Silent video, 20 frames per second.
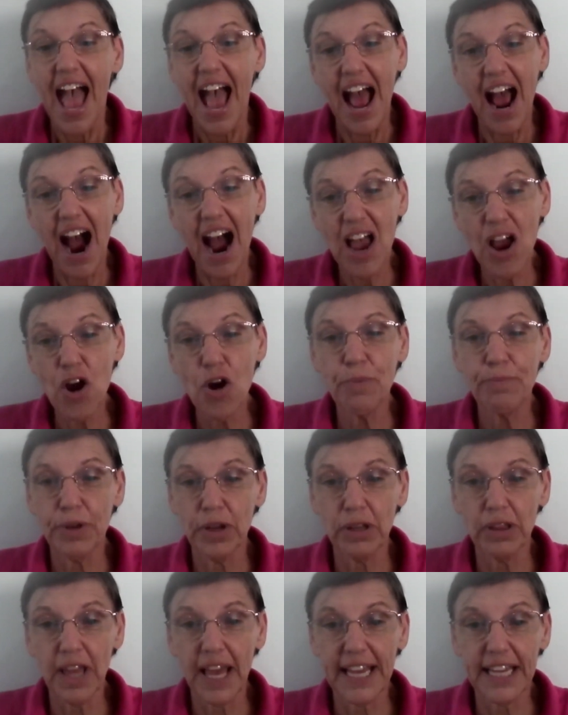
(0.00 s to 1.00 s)
I hope
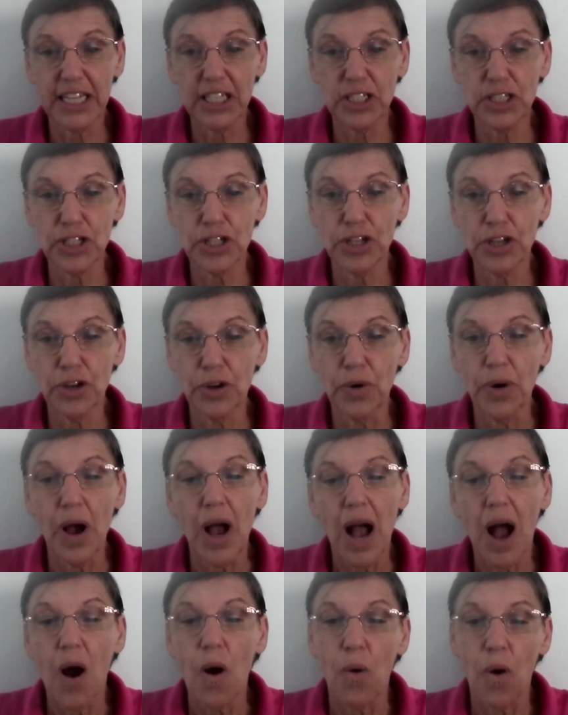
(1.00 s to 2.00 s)
you'll like it too.
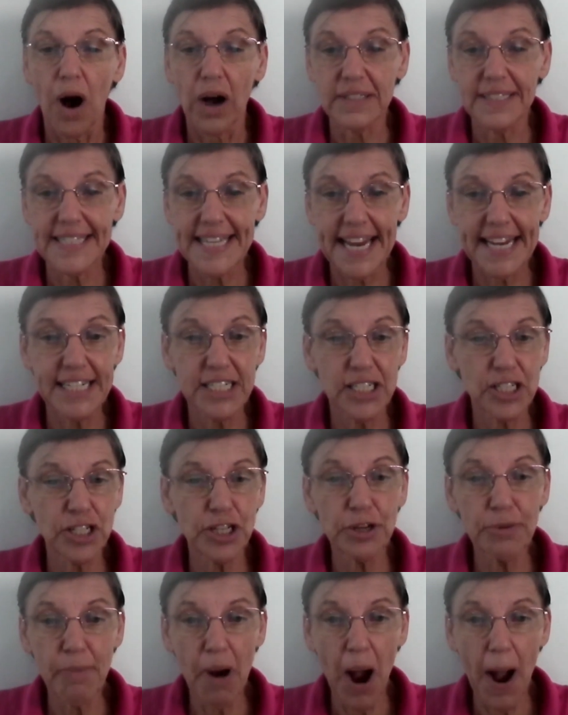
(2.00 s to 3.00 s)
I'll send it to
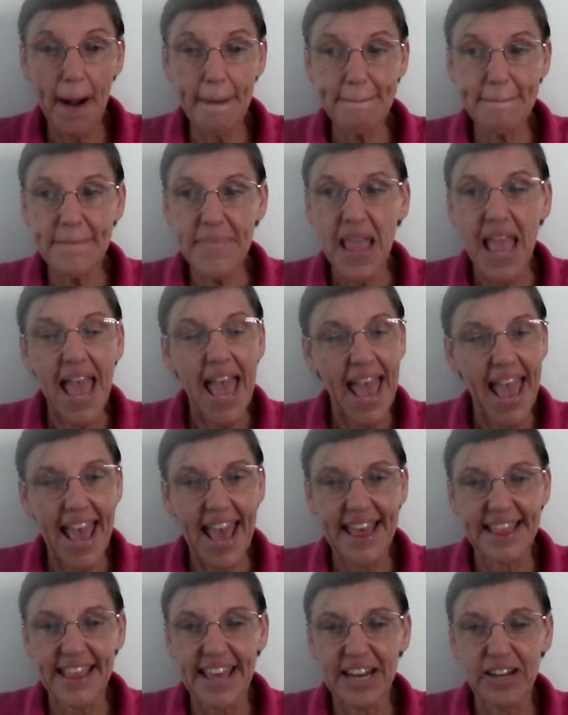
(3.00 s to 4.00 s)
your mom,
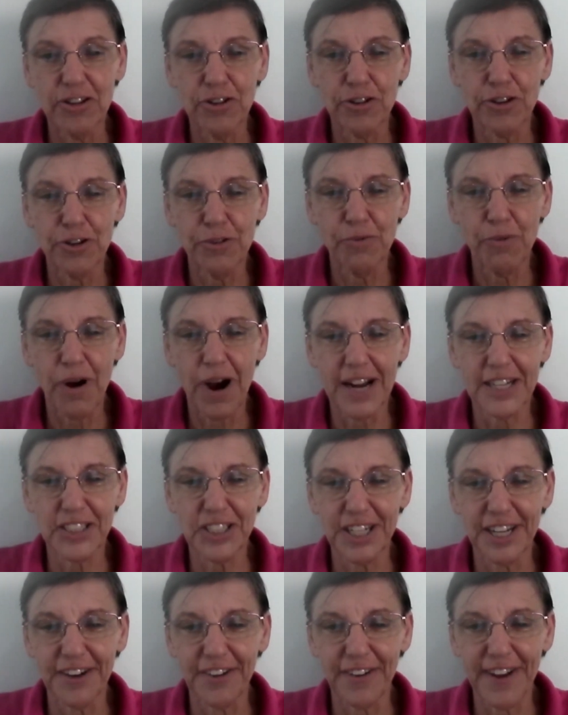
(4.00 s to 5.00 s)
and then you can watch
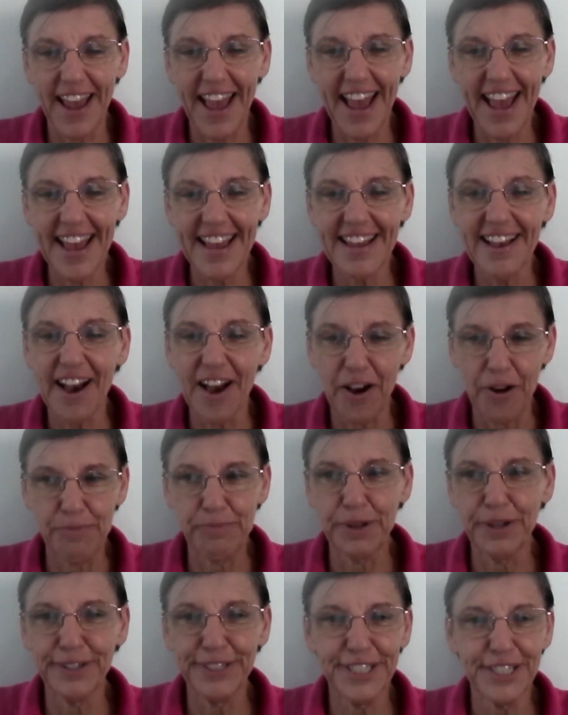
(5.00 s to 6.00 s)
it, okay? Hope
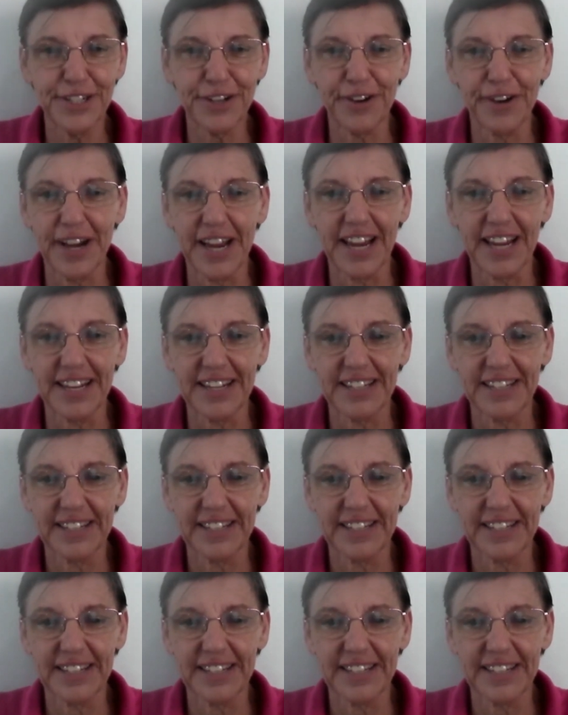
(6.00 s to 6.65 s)
you enjoy it.